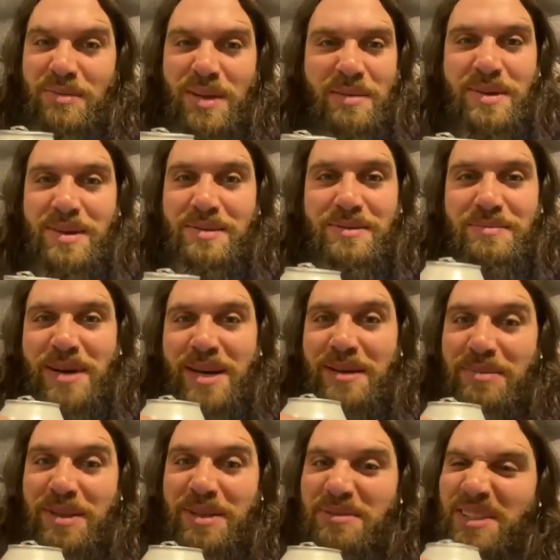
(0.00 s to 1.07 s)
Maybe
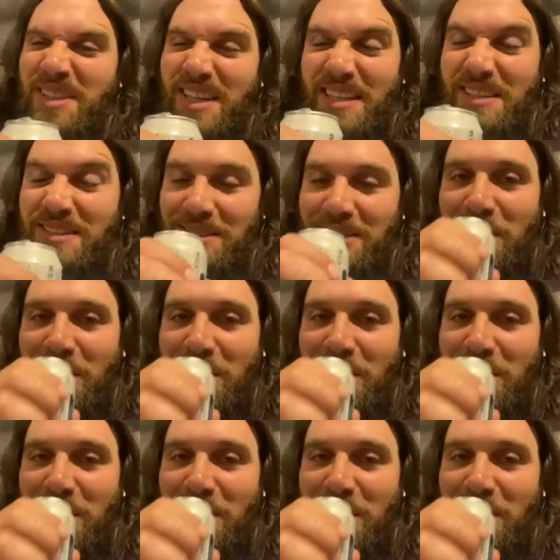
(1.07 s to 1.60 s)
might be the word. I don't know.